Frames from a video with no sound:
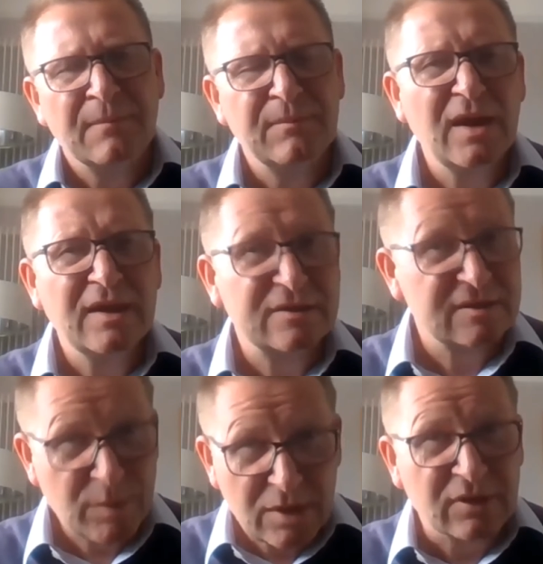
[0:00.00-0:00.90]
My
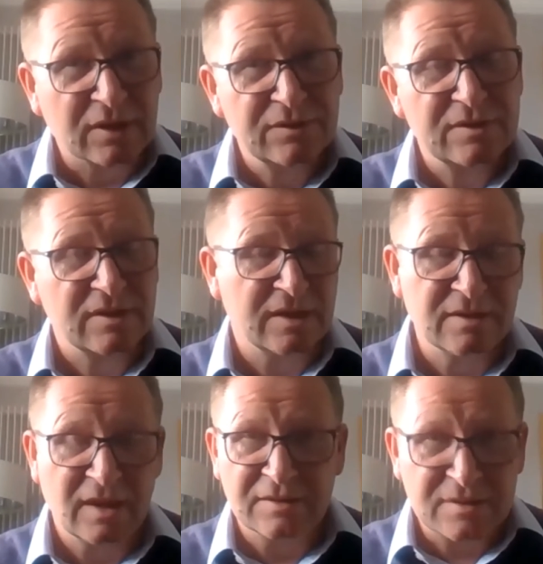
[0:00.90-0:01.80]
experience
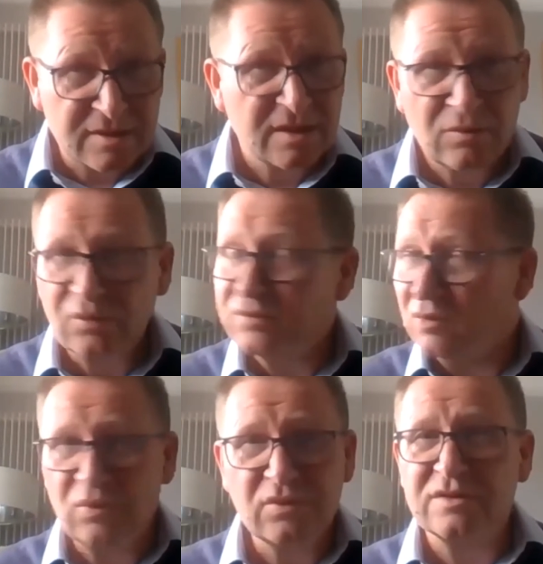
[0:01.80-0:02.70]
in seeing
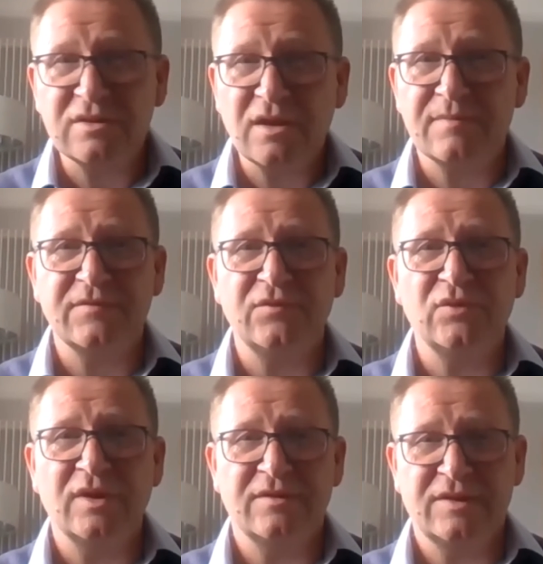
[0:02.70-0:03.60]
all types of
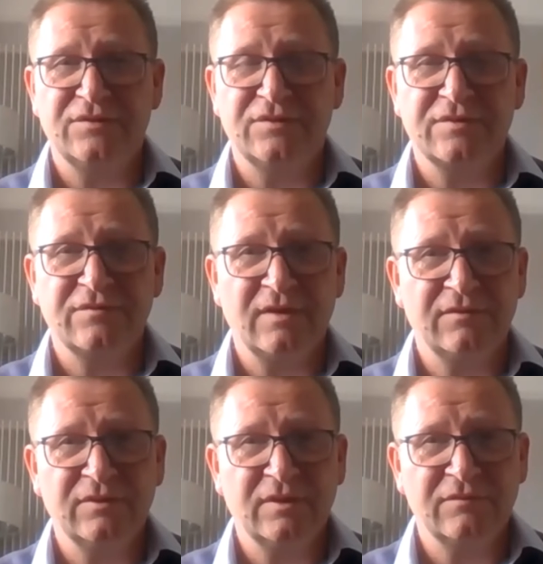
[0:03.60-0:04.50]
organisations
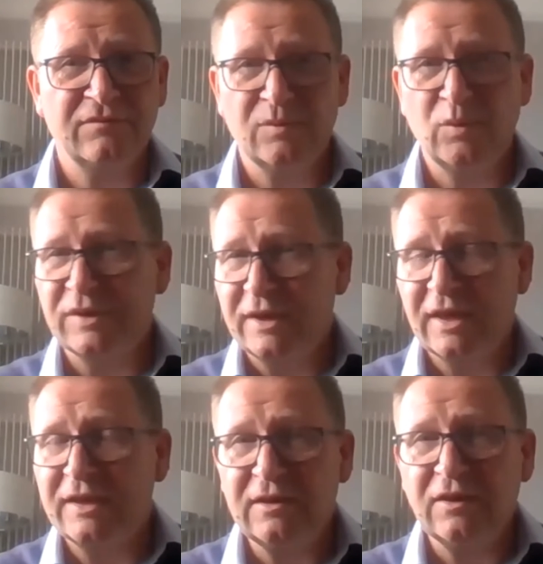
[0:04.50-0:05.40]
around the world,
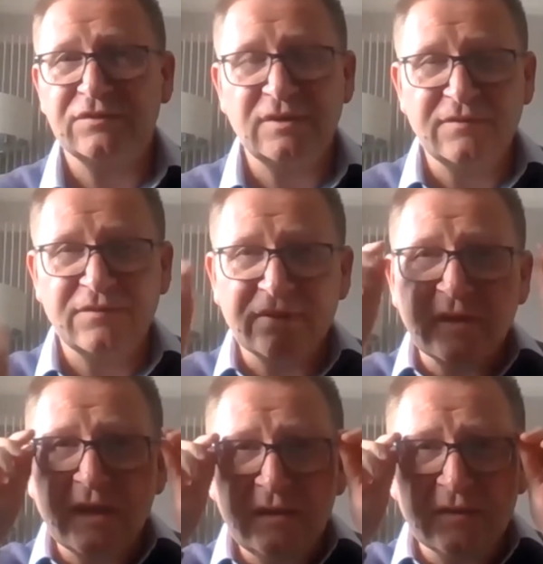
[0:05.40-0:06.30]
and in lots of different
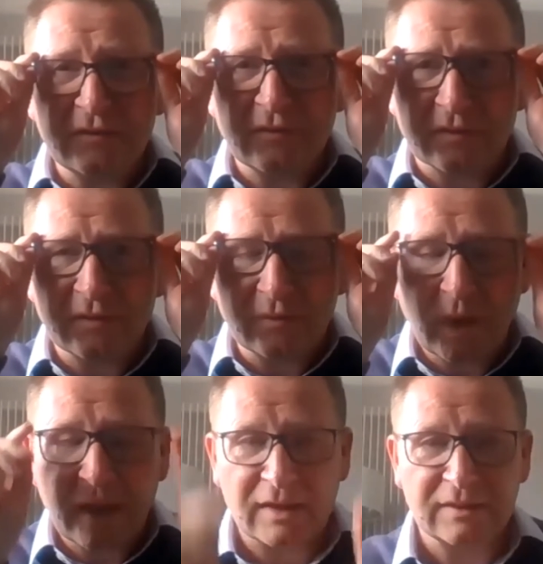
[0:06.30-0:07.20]
industries as
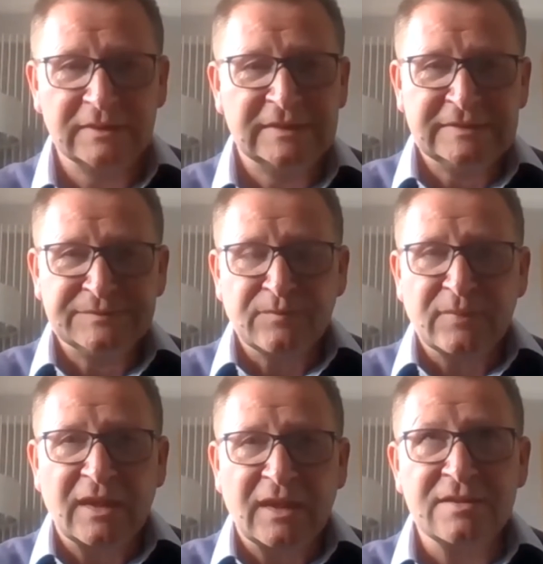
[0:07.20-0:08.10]
well,
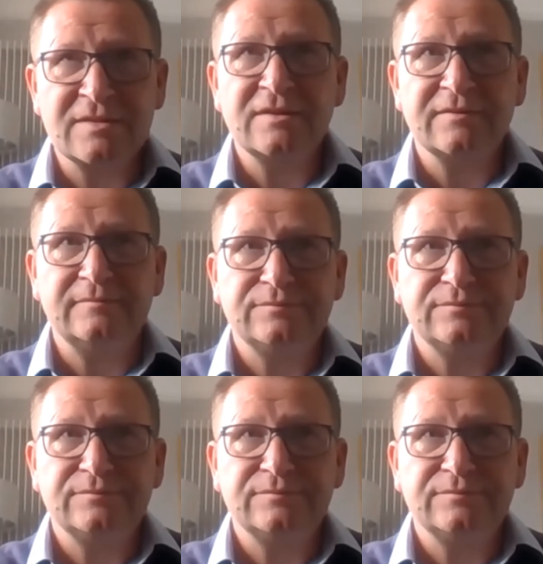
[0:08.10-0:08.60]
is that